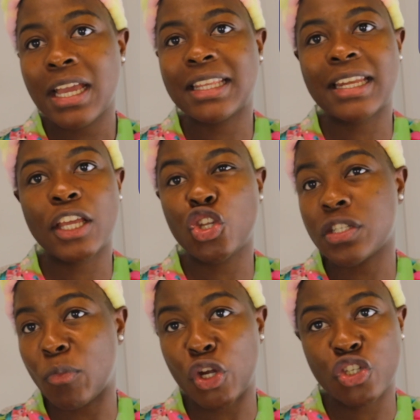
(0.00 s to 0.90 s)
then I use
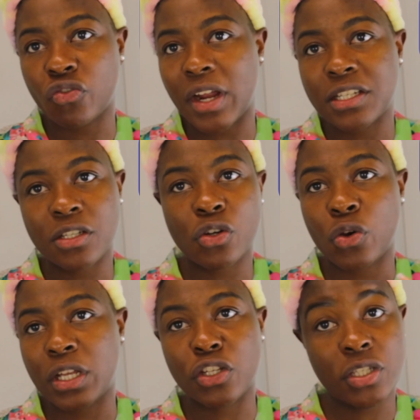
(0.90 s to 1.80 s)
a moisturizer
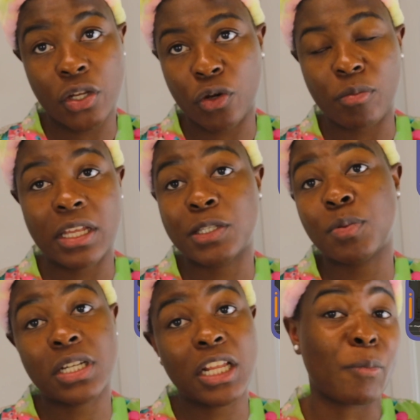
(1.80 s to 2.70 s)
or any serum,
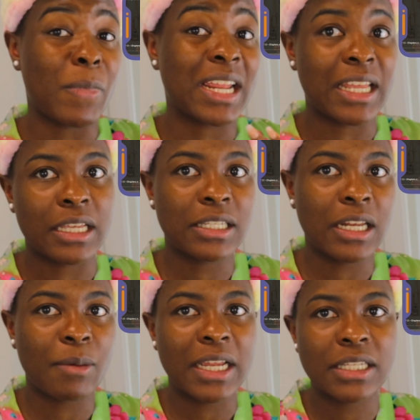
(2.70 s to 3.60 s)
especially my
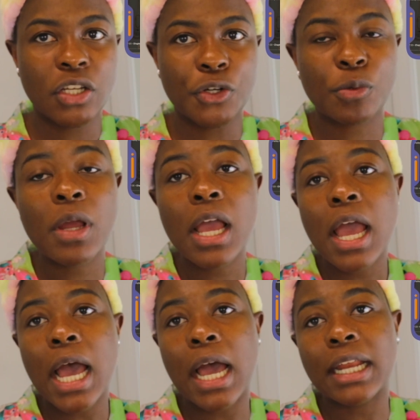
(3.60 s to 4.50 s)
niacinamide serum,
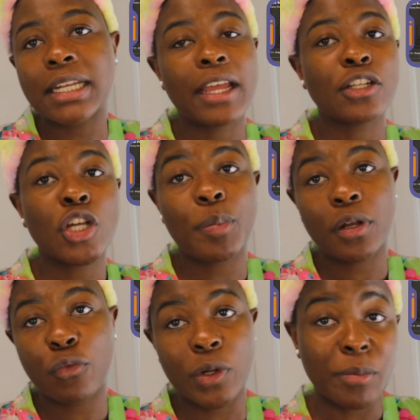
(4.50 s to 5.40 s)
and I top it
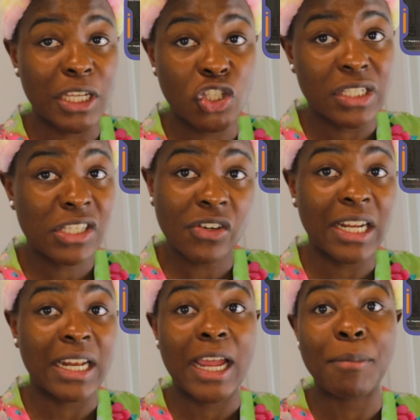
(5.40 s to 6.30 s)
off with my sunscreen
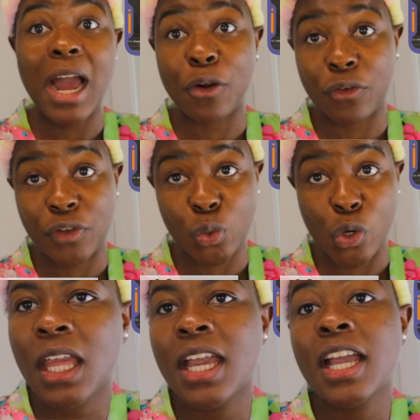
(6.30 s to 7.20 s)
and I'm out of the
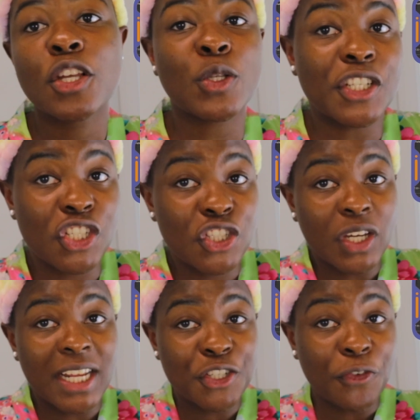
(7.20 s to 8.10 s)
door. So I just
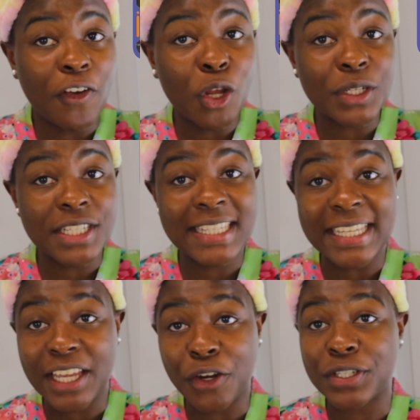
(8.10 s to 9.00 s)
thought I should follow this
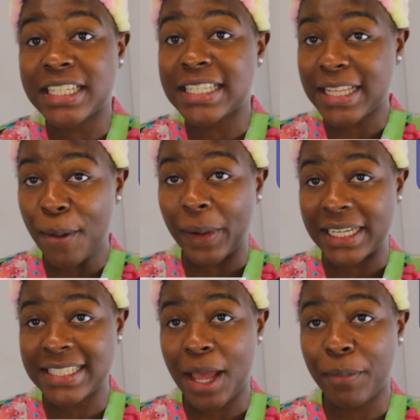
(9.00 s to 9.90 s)
skincare routine step
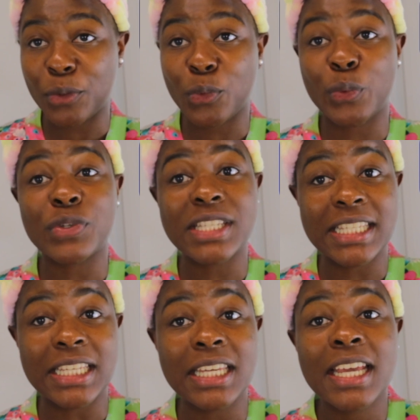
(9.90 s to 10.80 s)
by step and we will
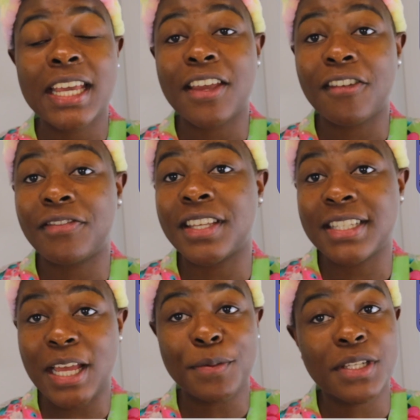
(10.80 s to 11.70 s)
see if the
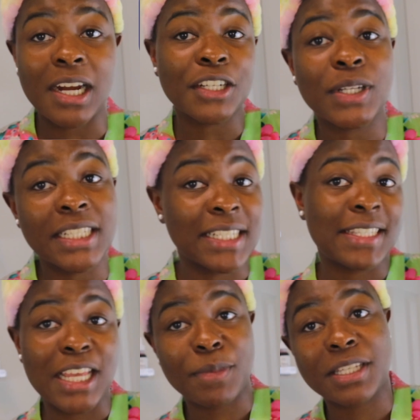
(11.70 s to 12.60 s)
steps are actually the
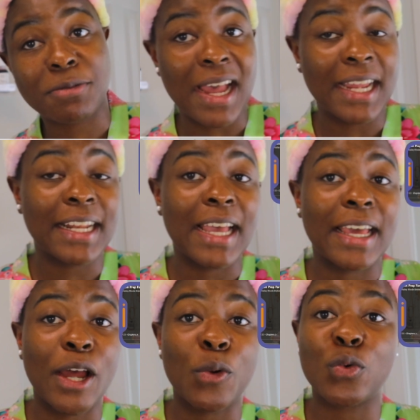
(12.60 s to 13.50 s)
same as mine,
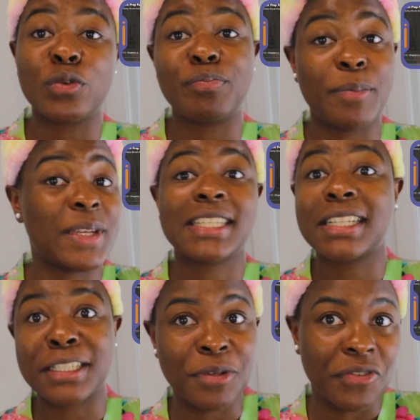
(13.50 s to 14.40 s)
and I will
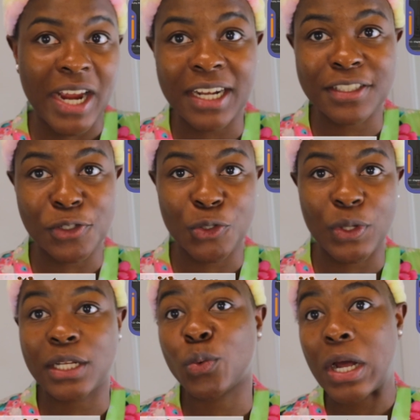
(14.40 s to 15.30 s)
basically be reacting to
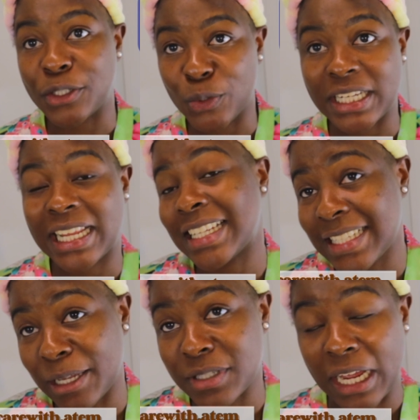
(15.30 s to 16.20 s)
it while doing it at the
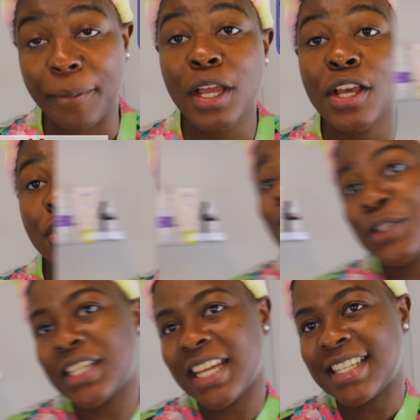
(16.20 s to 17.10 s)
same time. So
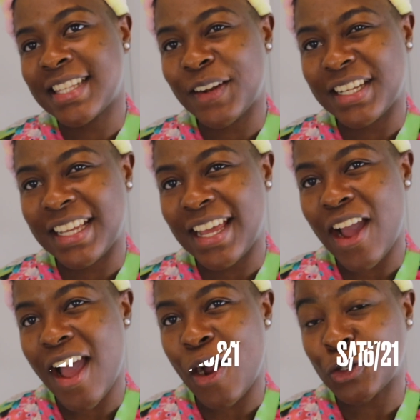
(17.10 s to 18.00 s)
today is
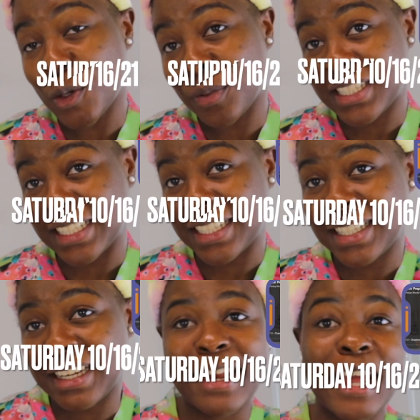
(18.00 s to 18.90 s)
Saturday, October
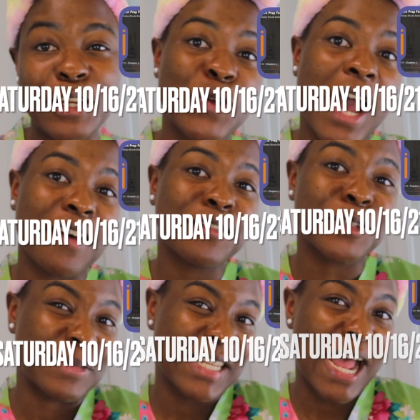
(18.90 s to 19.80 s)
16th, and I do have
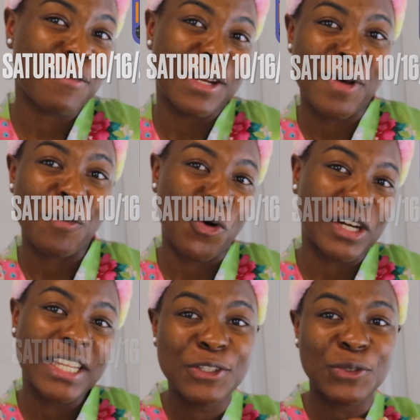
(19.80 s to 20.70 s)
some time in my
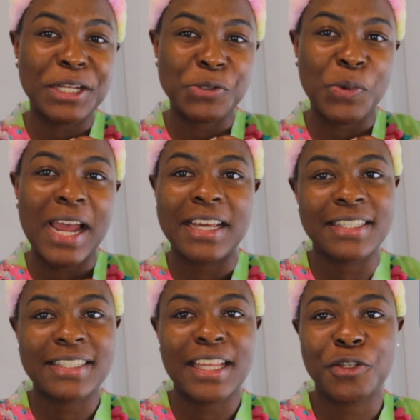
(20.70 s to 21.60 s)
morning, so that's why I
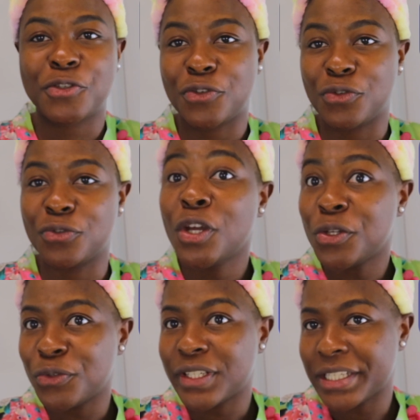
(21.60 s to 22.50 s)
decided to
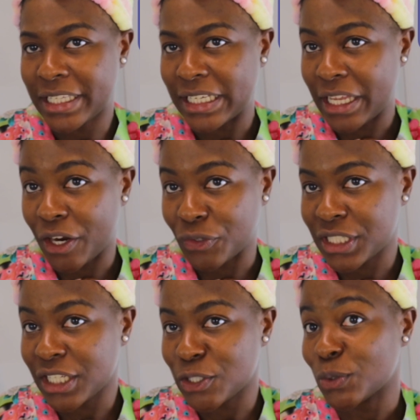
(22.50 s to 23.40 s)
do the skincare
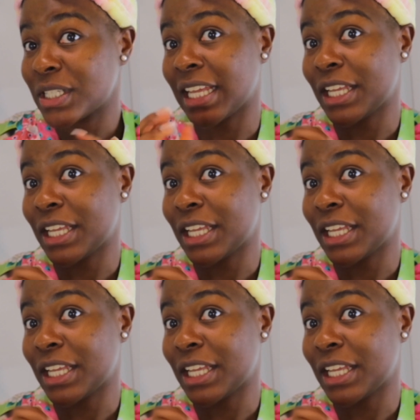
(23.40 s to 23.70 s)
routine, so stay